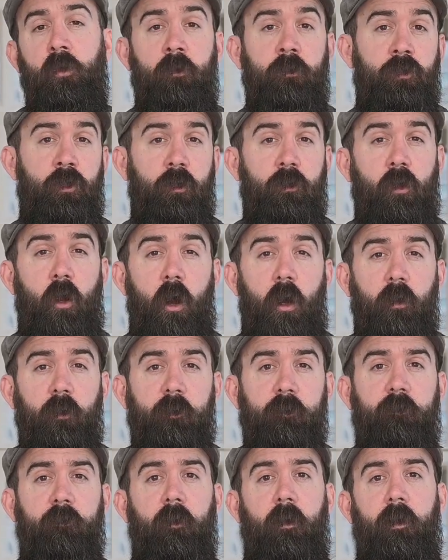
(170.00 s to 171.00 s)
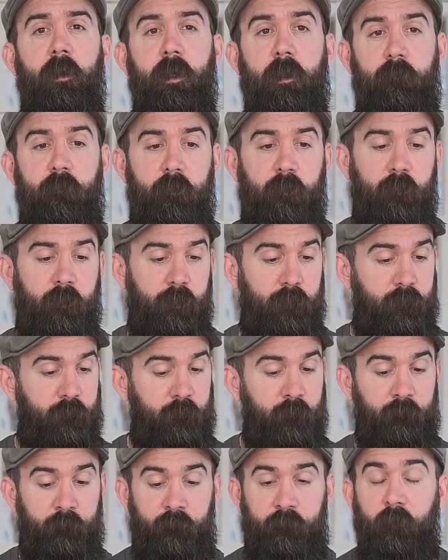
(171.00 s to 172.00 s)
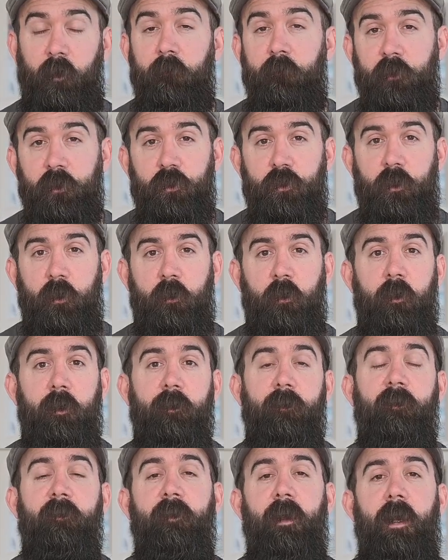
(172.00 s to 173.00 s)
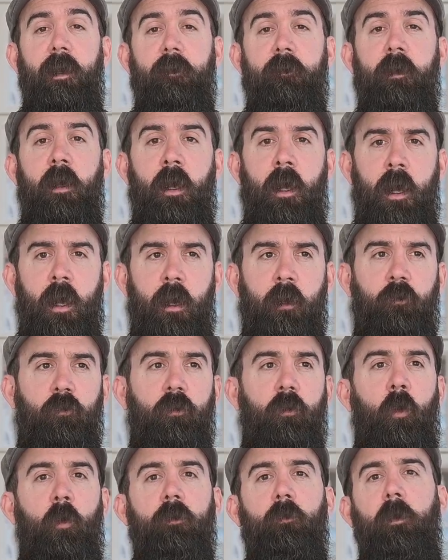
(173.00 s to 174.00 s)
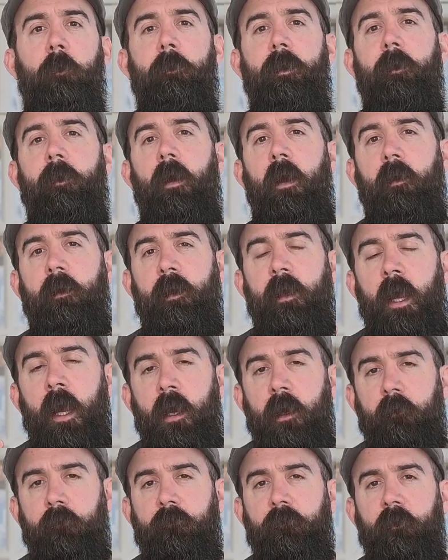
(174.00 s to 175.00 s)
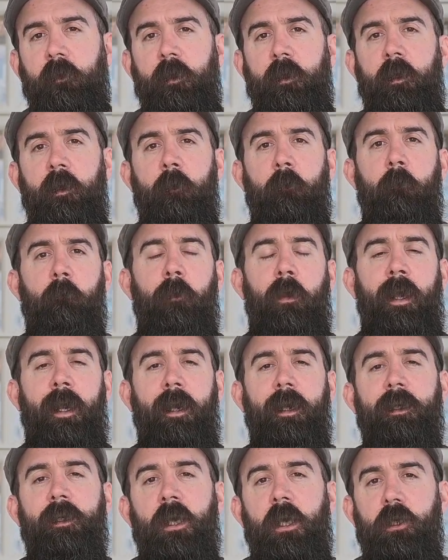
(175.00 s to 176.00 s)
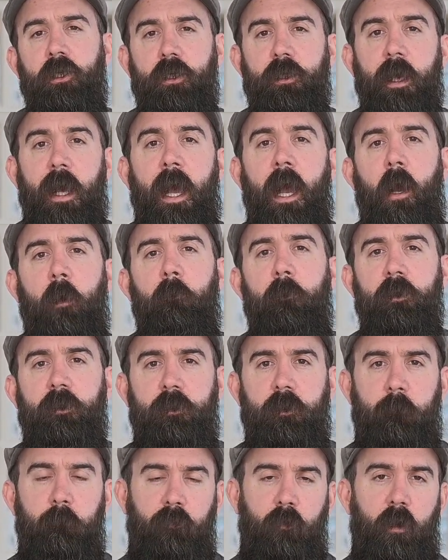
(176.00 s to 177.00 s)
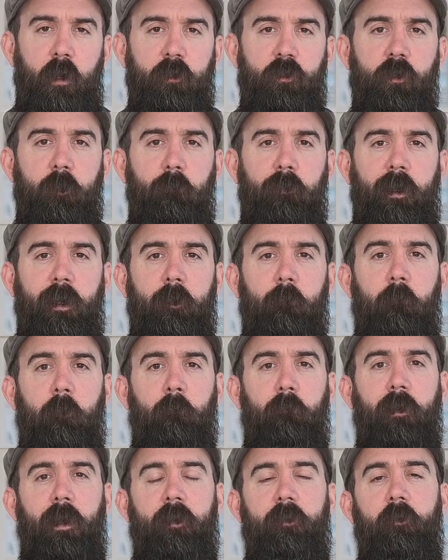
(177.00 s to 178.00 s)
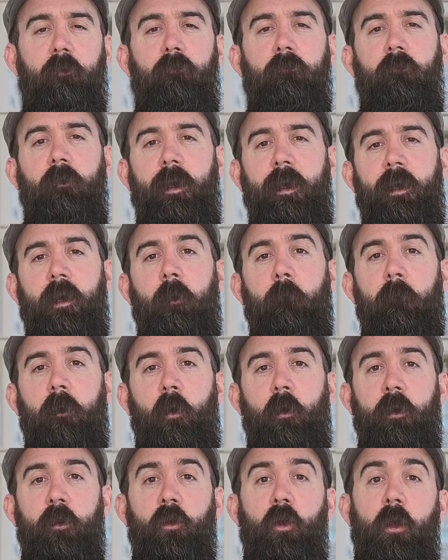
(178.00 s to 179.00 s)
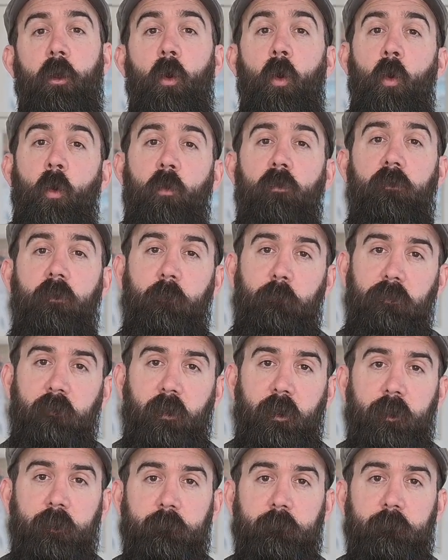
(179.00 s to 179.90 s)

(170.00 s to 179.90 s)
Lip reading: shirt collars, even like in front of your shirt could get stained. So you always want to be carefully paying attention to how much product you're applying, and apply the right amount and not over apply.